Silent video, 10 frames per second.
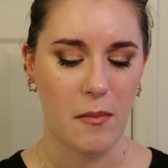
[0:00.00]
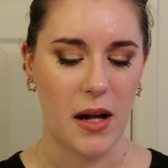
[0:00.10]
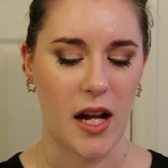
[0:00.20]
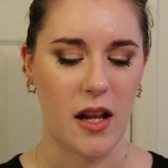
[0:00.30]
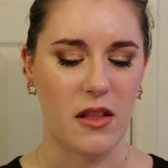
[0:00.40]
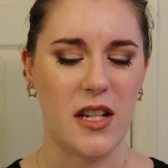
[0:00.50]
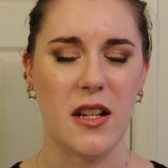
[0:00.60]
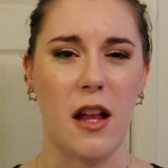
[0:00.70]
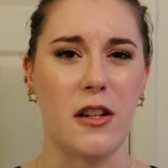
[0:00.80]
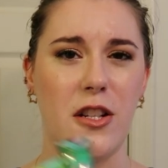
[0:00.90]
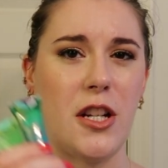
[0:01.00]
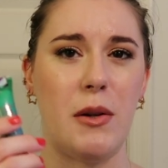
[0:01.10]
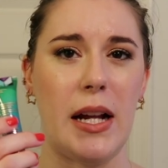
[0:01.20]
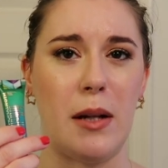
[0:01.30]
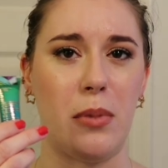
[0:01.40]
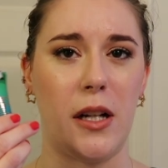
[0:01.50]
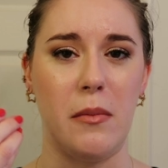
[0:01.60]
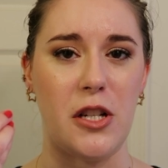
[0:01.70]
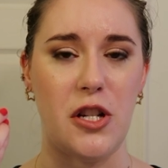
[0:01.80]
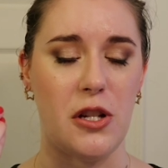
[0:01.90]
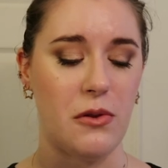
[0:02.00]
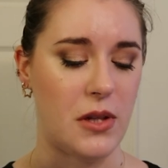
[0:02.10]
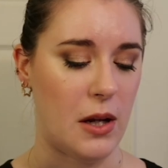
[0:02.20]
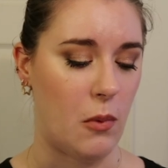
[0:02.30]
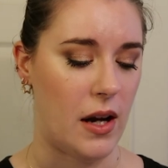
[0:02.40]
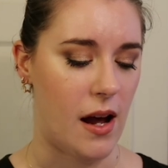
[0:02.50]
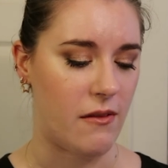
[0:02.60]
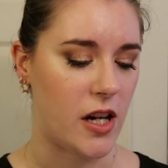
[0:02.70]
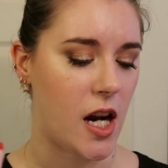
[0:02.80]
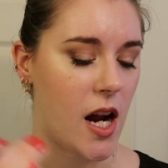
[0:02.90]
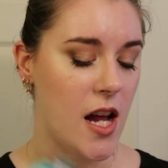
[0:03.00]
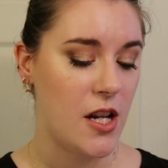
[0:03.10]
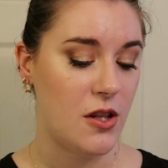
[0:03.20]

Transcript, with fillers: but these other two I could pretty much use like whenever.